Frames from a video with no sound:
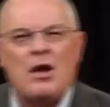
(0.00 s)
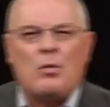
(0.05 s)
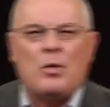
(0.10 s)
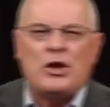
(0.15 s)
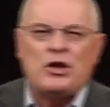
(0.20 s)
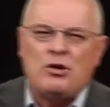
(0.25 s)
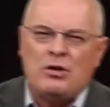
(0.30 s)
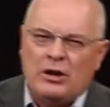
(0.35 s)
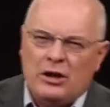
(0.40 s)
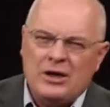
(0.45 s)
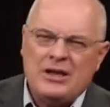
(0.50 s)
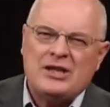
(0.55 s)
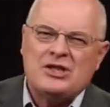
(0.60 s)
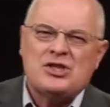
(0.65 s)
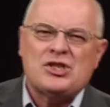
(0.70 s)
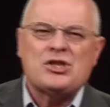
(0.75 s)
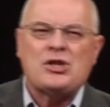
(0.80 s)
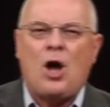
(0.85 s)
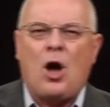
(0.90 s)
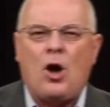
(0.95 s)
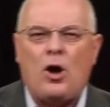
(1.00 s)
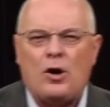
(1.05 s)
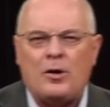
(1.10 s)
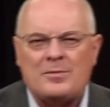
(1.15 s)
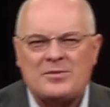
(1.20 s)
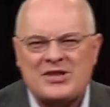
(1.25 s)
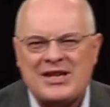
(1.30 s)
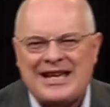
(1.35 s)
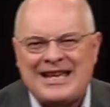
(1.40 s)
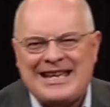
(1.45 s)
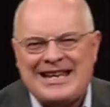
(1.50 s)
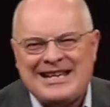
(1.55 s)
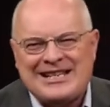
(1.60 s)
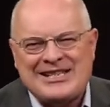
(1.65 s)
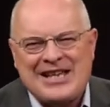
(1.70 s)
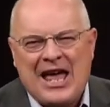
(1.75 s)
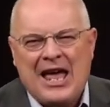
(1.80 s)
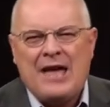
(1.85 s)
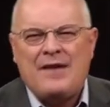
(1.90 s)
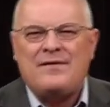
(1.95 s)
when you look at Psalms, it
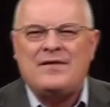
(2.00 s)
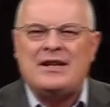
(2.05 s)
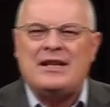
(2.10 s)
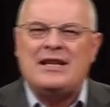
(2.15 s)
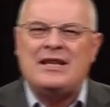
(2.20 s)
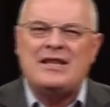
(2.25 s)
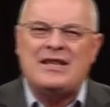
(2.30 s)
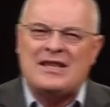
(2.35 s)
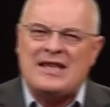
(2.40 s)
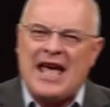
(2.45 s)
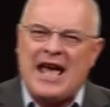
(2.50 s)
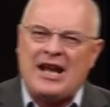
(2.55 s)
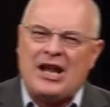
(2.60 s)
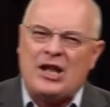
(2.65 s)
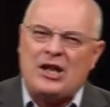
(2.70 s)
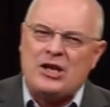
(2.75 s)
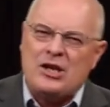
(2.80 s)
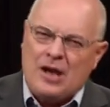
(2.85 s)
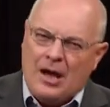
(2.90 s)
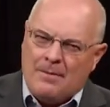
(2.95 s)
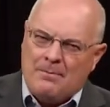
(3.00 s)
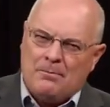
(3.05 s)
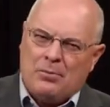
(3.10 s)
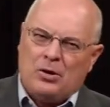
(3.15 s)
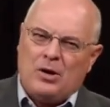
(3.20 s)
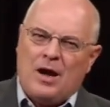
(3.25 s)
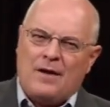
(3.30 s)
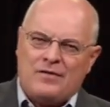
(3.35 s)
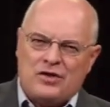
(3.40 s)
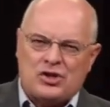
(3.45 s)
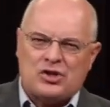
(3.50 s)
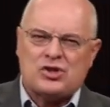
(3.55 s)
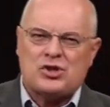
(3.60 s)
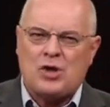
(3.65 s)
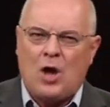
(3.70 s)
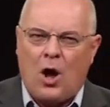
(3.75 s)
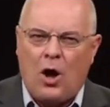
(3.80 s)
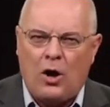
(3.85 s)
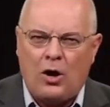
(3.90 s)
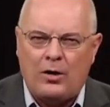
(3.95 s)
is evident that a number of the
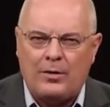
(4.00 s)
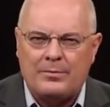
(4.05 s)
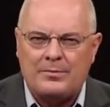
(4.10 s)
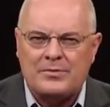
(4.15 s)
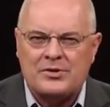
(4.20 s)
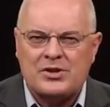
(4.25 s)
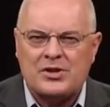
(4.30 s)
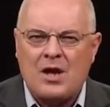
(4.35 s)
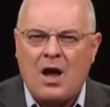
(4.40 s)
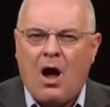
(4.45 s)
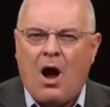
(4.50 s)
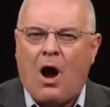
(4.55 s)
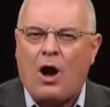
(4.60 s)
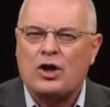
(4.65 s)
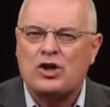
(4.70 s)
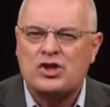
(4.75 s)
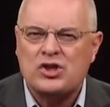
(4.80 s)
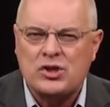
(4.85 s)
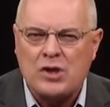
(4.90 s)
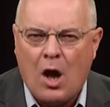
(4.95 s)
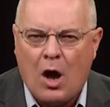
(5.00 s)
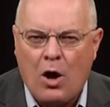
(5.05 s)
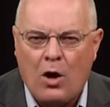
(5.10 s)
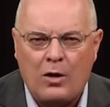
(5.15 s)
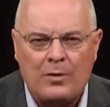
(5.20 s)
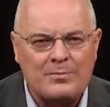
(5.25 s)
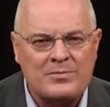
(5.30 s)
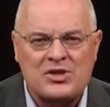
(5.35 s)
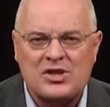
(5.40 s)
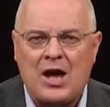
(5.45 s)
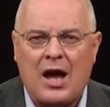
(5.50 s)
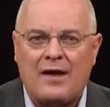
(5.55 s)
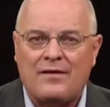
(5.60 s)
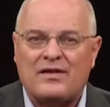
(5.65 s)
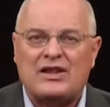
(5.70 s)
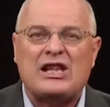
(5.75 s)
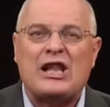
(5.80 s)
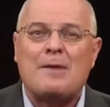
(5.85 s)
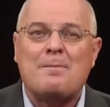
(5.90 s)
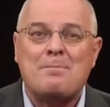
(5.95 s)
Psalms are Psalms
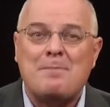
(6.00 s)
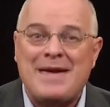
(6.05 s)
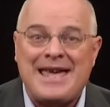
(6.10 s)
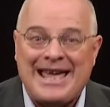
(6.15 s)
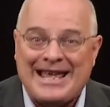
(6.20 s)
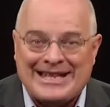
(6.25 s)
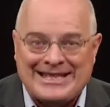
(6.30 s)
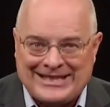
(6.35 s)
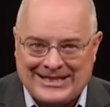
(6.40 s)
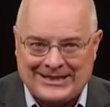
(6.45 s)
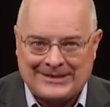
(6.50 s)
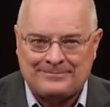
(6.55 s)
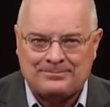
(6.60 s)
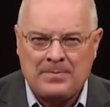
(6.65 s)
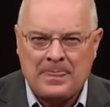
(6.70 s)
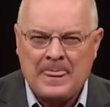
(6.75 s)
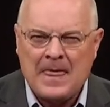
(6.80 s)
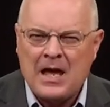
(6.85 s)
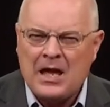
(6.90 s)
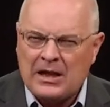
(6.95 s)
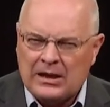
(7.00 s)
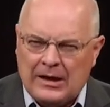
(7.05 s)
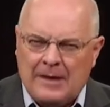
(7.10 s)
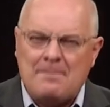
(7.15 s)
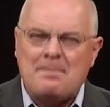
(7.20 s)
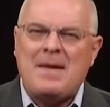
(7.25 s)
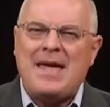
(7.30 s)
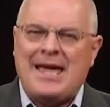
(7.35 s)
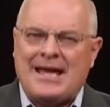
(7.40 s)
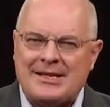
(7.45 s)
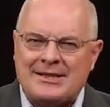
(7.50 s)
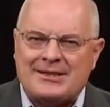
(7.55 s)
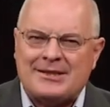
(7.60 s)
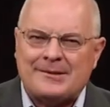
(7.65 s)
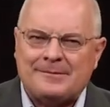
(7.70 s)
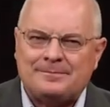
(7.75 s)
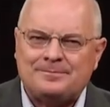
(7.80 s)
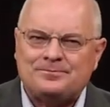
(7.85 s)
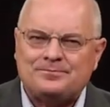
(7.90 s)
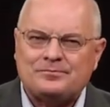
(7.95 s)
of lament. Lament.
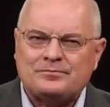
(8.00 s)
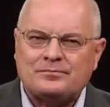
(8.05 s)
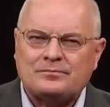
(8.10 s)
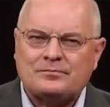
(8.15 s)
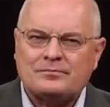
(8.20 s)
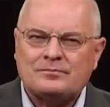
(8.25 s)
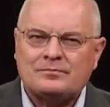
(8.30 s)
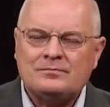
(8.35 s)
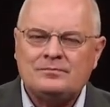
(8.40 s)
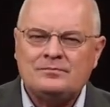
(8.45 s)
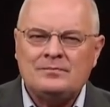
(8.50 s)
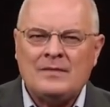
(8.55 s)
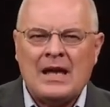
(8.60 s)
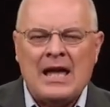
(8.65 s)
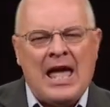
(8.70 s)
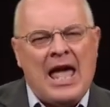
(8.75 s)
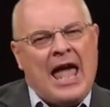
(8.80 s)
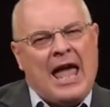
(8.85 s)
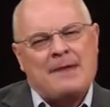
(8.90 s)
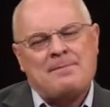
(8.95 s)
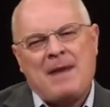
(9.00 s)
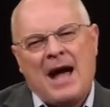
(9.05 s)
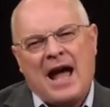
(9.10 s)
And